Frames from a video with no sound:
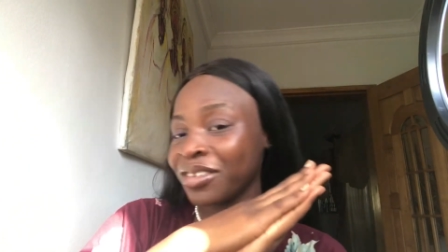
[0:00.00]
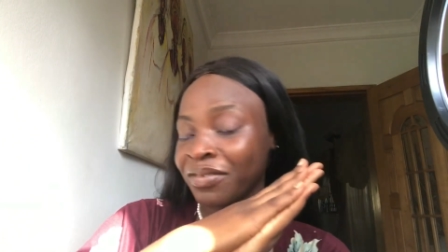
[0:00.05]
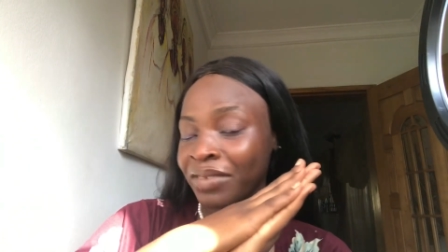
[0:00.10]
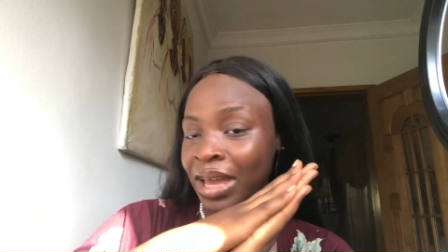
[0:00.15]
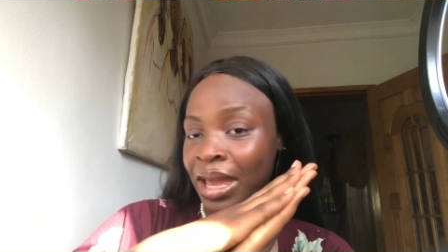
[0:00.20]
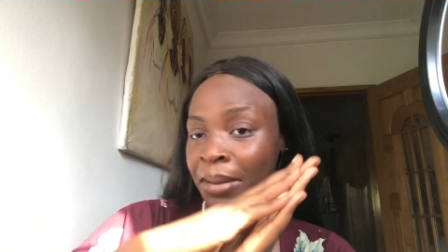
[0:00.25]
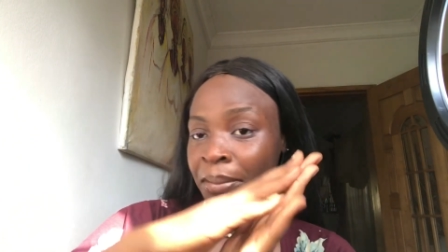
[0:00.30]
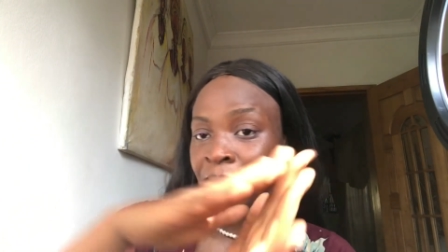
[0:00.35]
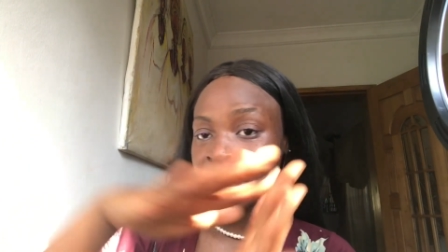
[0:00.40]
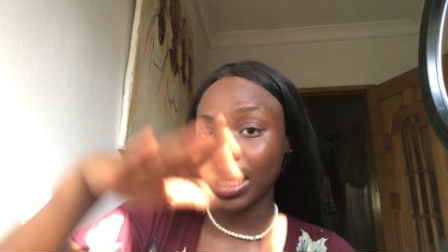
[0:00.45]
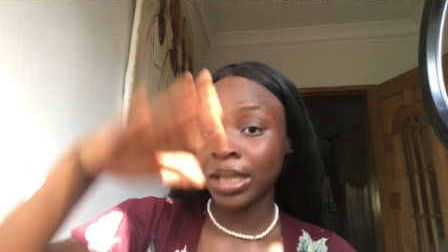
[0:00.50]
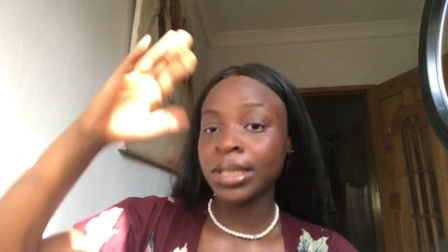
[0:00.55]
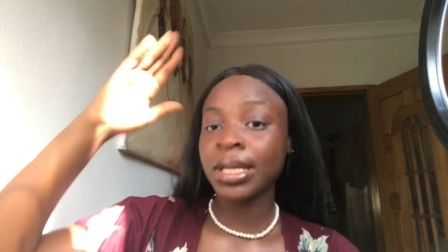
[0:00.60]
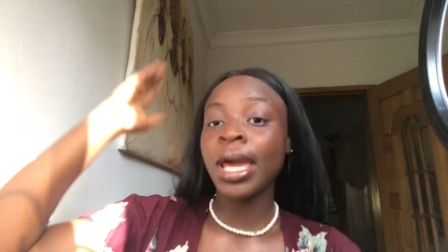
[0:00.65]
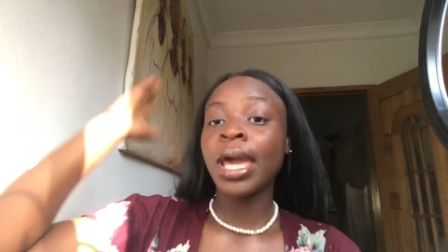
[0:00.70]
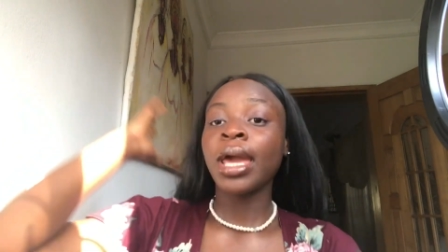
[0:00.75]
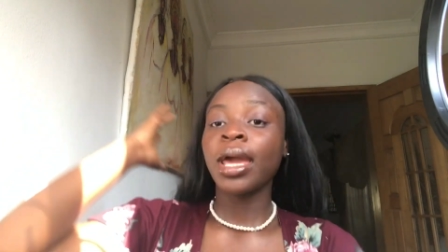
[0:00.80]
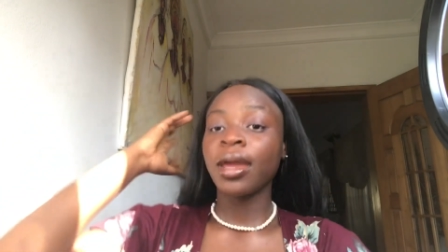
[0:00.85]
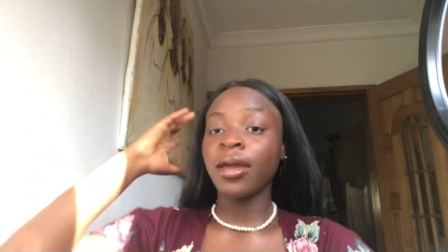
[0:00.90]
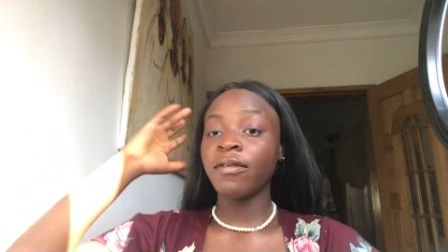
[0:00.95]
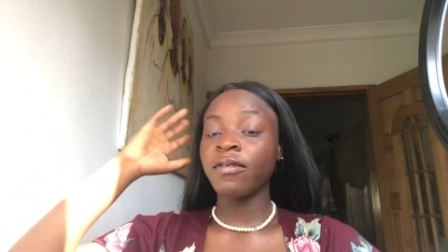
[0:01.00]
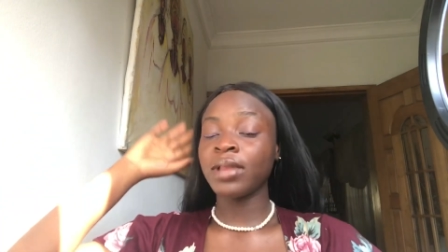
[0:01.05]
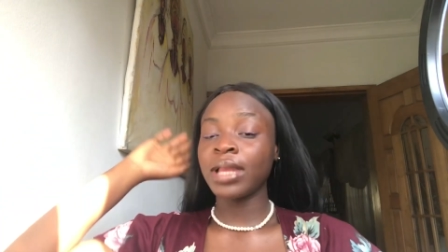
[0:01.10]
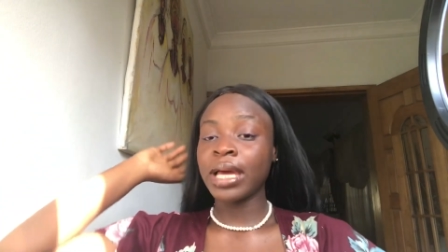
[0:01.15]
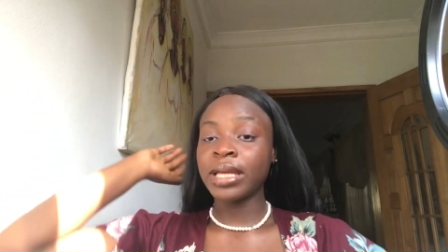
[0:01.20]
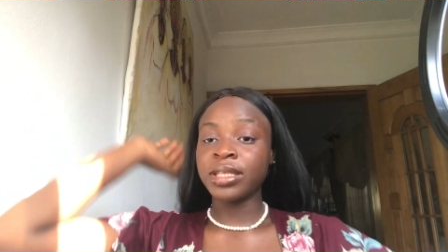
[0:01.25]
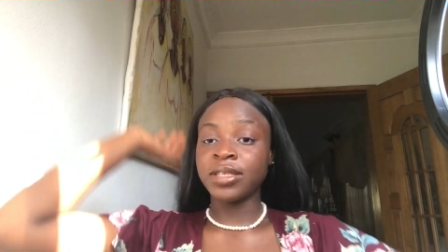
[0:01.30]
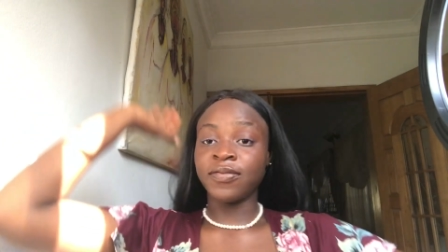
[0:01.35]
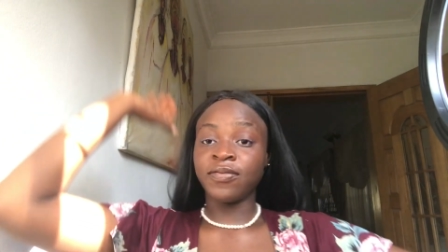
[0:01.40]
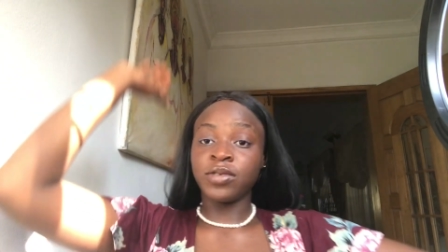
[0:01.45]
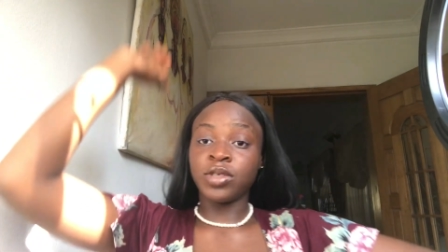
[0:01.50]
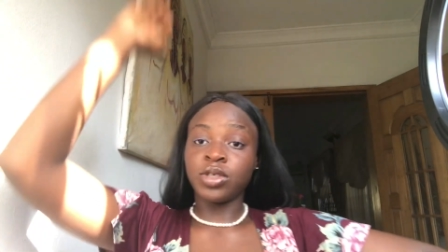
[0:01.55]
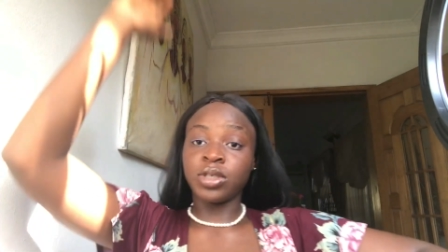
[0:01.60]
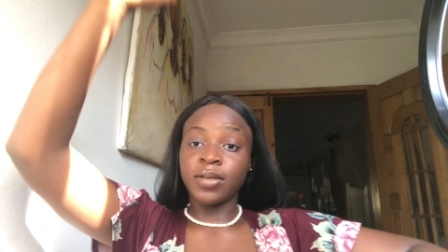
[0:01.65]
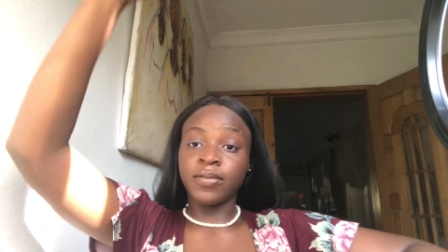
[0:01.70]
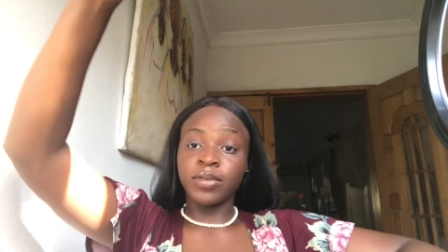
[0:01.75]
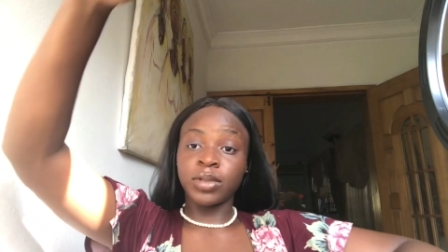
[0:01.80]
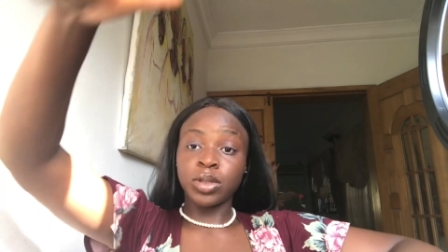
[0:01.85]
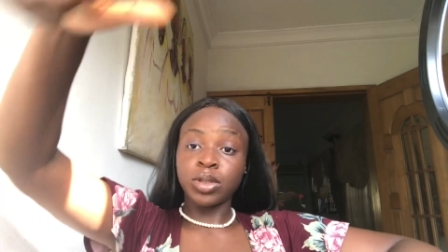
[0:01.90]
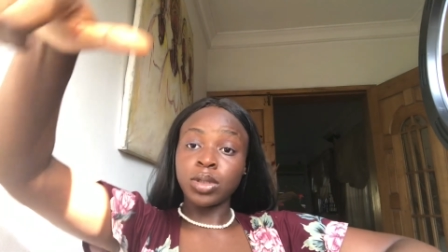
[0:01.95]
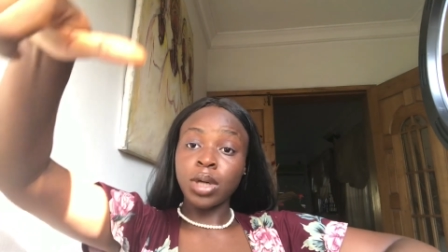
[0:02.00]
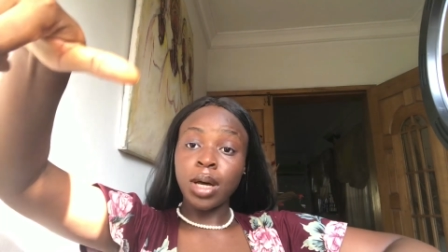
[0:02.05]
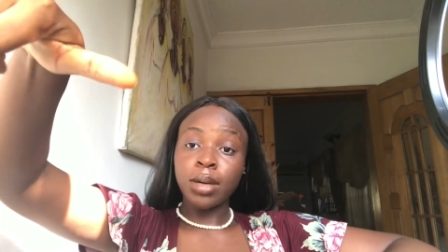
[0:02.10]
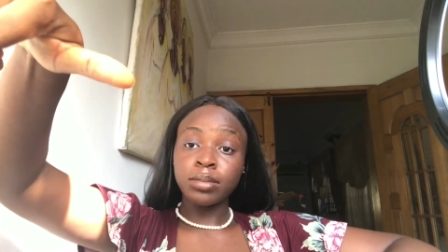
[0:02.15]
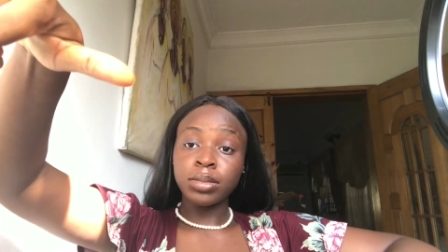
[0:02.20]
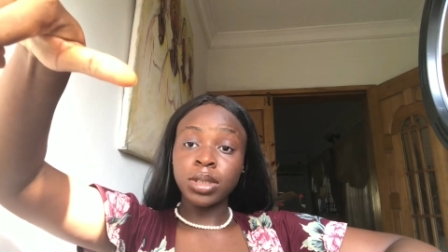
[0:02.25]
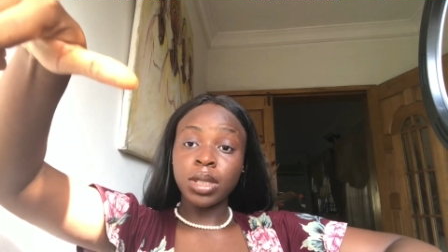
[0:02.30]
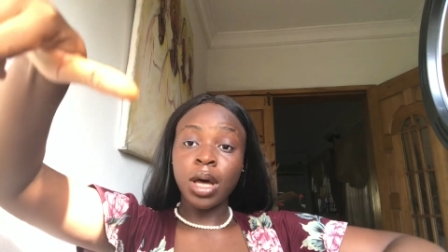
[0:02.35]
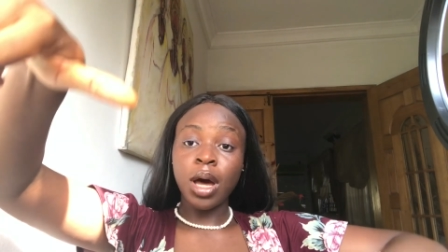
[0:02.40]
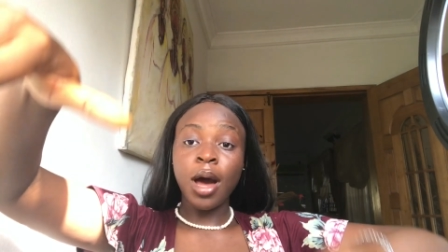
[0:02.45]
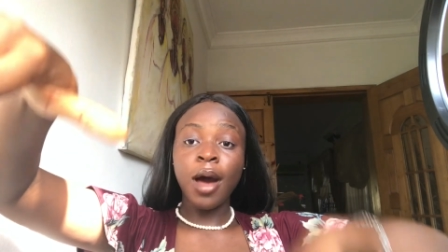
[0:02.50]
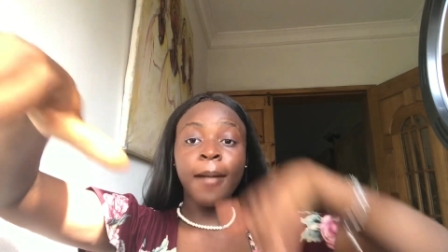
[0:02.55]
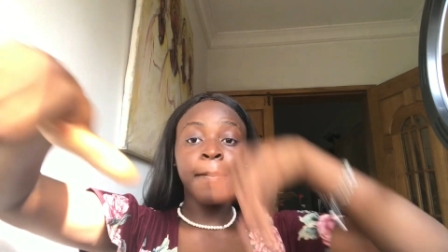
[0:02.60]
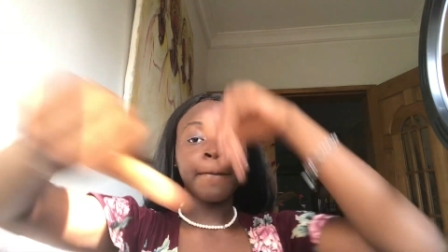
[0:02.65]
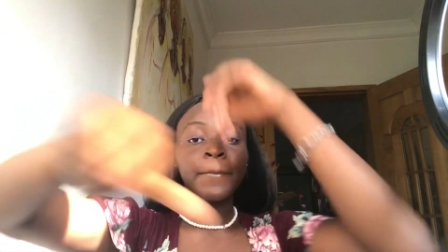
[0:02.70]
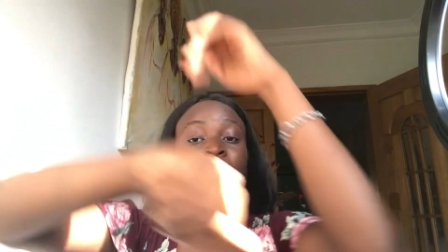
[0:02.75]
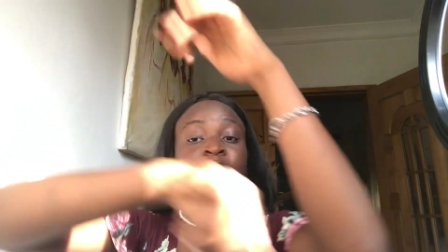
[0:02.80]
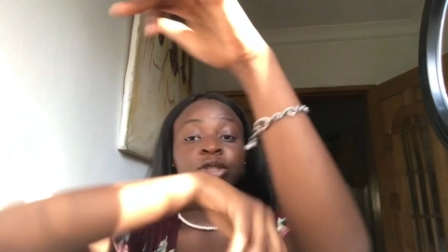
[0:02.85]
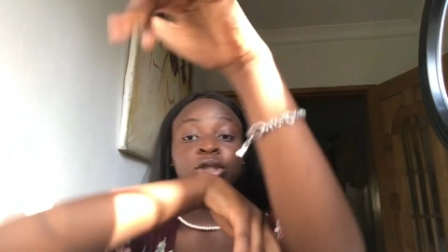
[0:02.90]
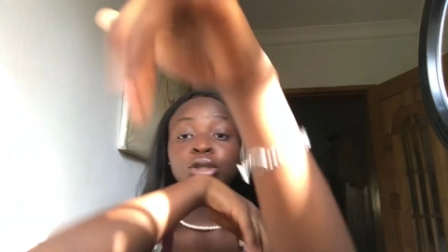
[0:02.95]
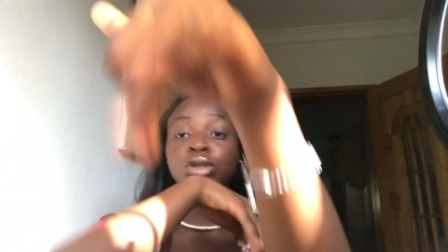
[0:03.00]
vibers. If you like this video, give it a thumbs up. Make sure